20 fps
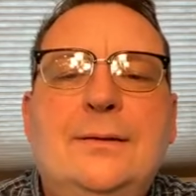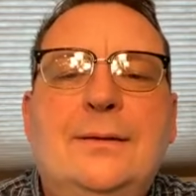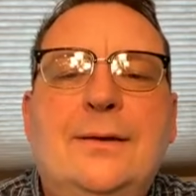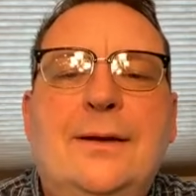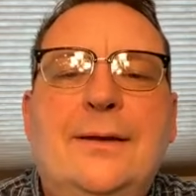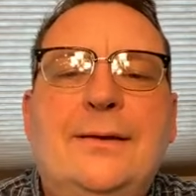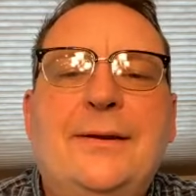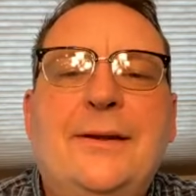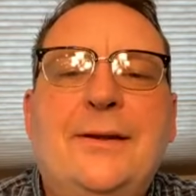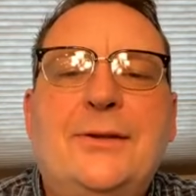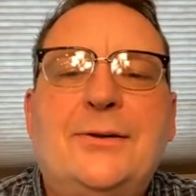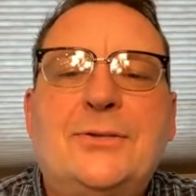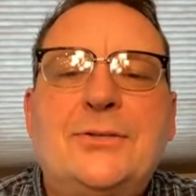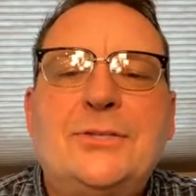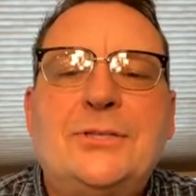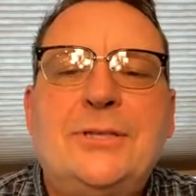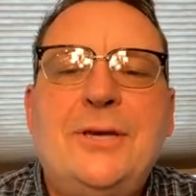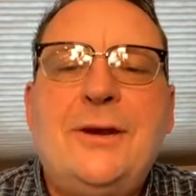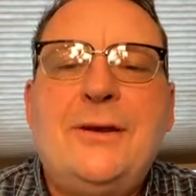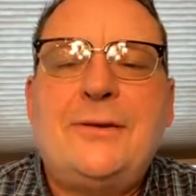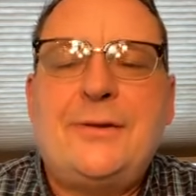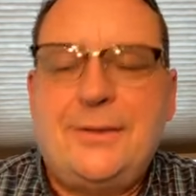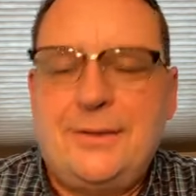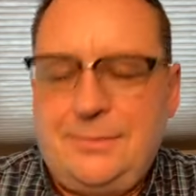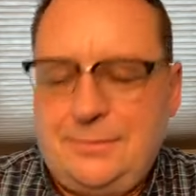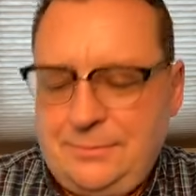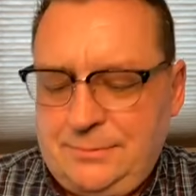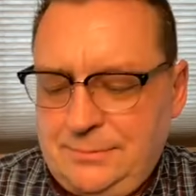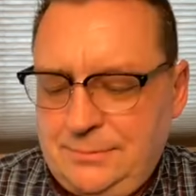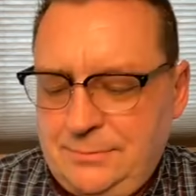And there's Sherry.
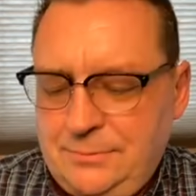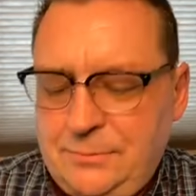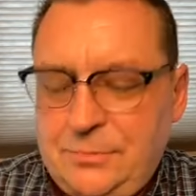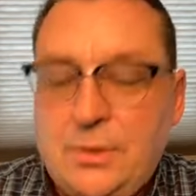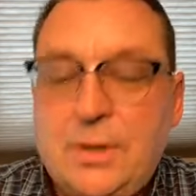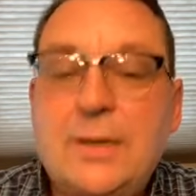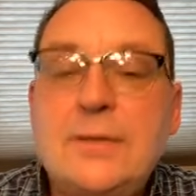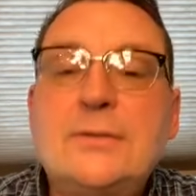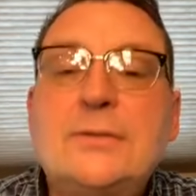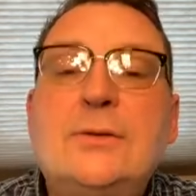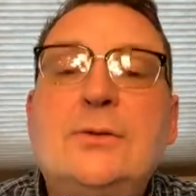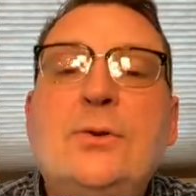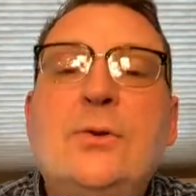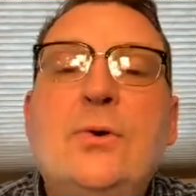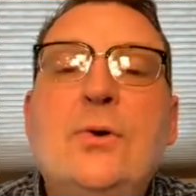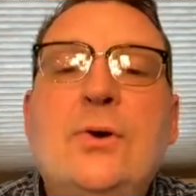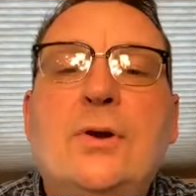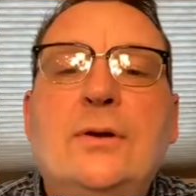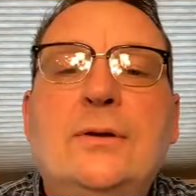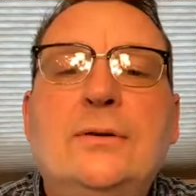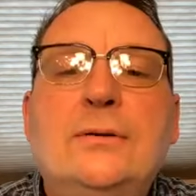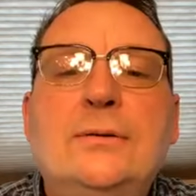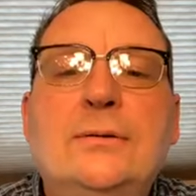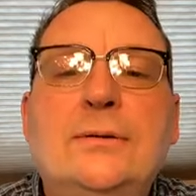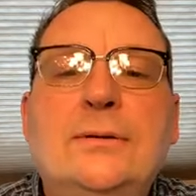Praise the Lord.